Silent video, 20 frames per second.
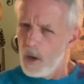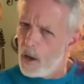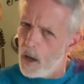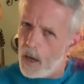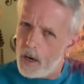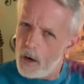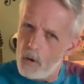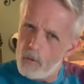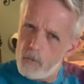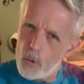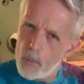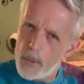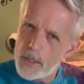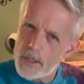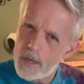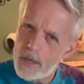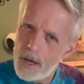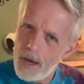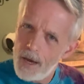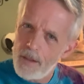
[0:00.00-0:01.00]
And over
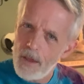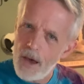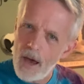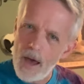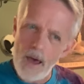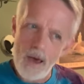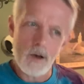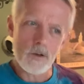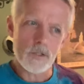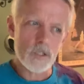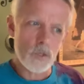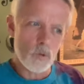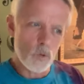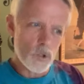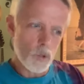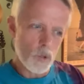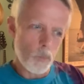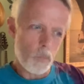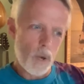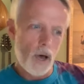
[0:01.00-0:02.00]
beside the house, there was
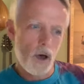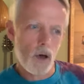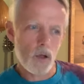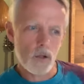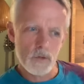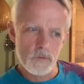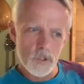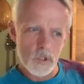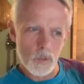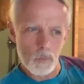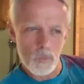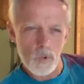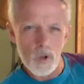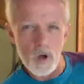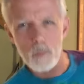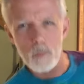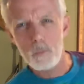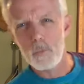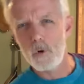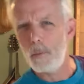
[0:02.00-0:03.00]
a pile of some
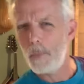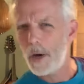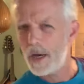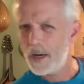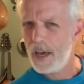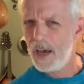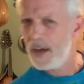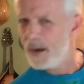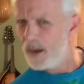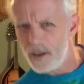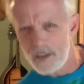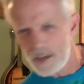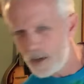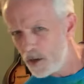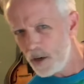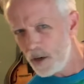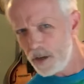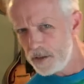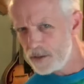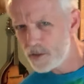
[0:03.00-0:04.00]
lumber my dad had
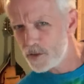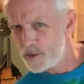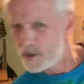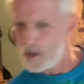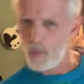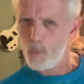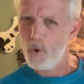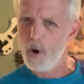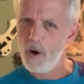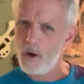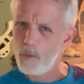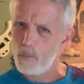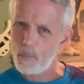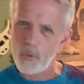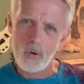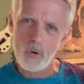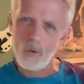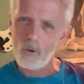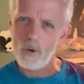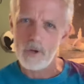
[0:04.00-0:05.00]
cut somewhere and
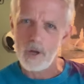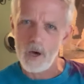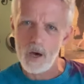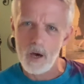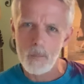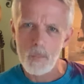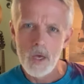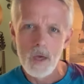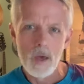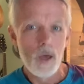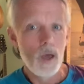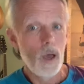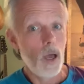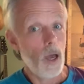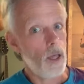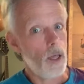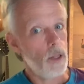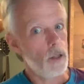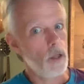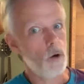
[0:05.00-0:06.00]
pulled up,
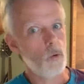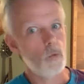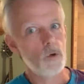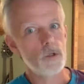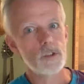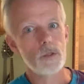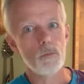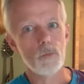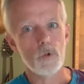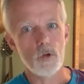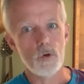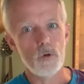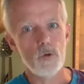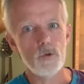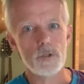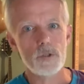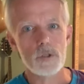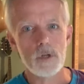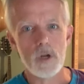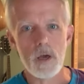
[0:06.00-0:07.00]
and there were some
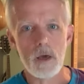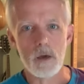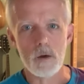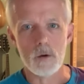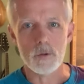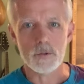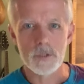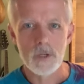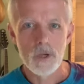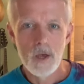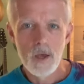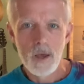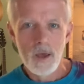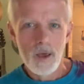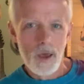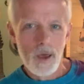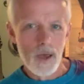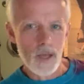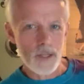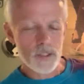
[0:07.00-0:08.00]
loose nails.
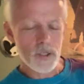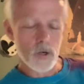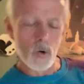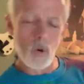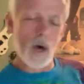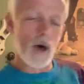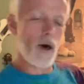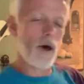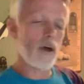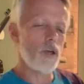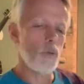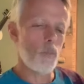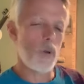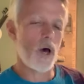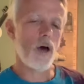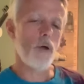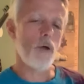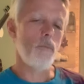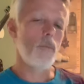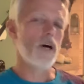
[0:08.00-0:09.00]
And so I
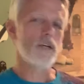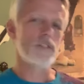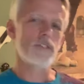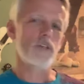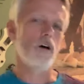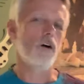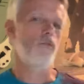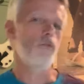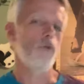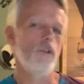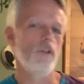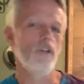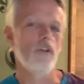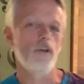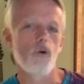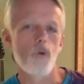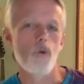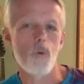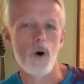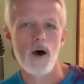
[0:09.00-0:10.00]
occupied myself with a
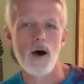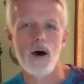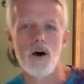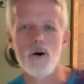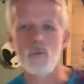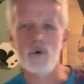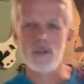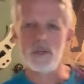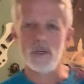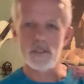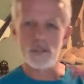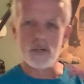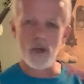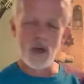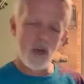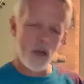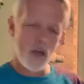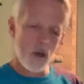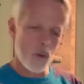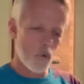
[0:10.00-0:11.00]
little while with his
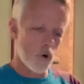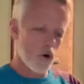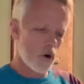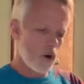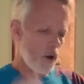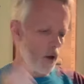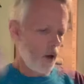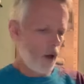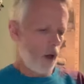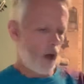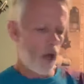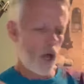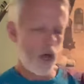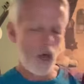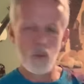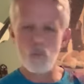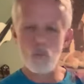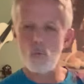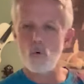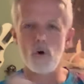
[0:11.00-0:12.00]
hammer,
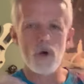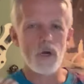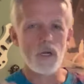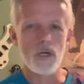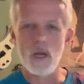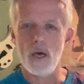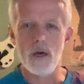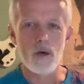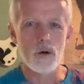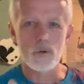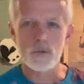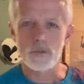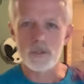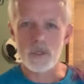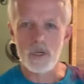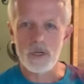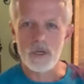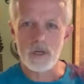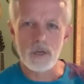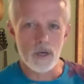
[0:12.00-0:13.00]
hammering nails
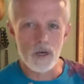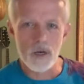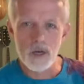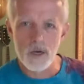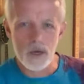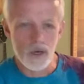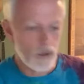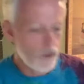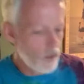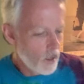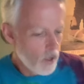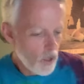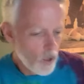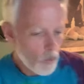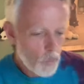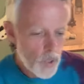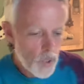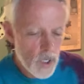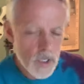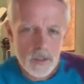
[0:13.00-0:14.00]
into
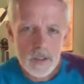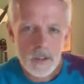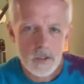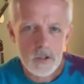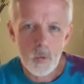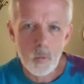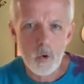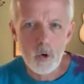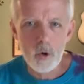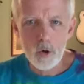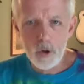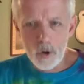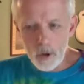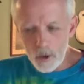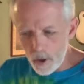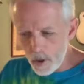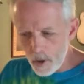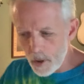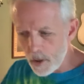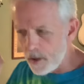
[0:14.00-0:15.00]
pieces of
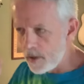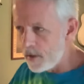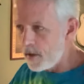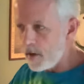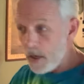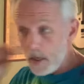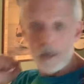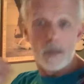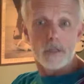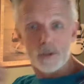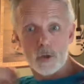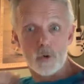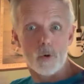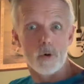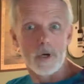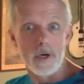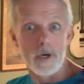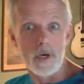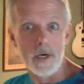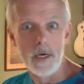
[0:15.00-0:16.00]
wood and into
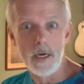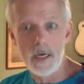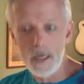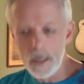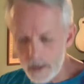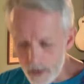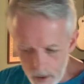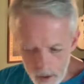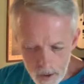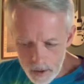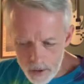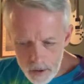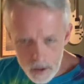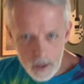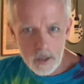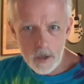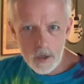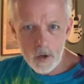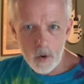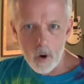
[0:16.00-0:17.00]
trees and into
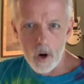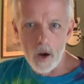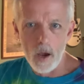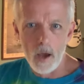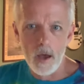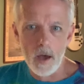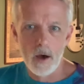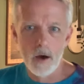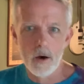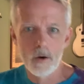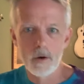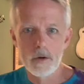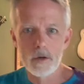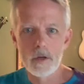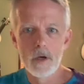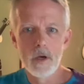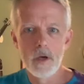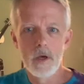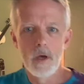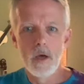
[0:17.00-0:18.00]
the ground.
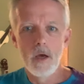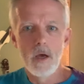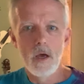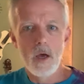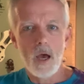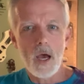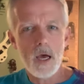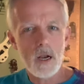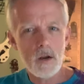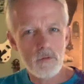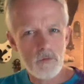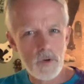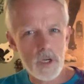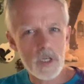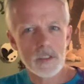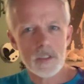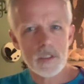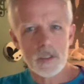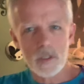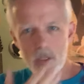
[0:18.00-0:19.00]
And
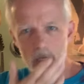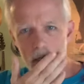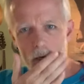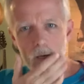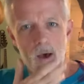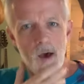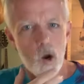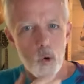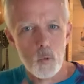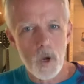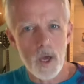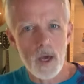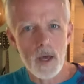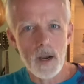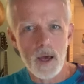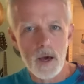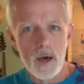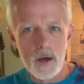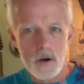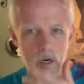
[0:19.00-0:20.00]
eventually I ran
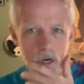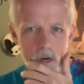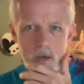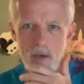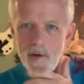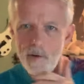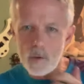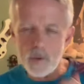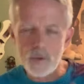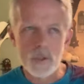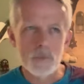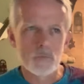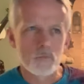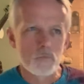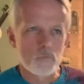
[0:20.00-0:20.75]
out of nails.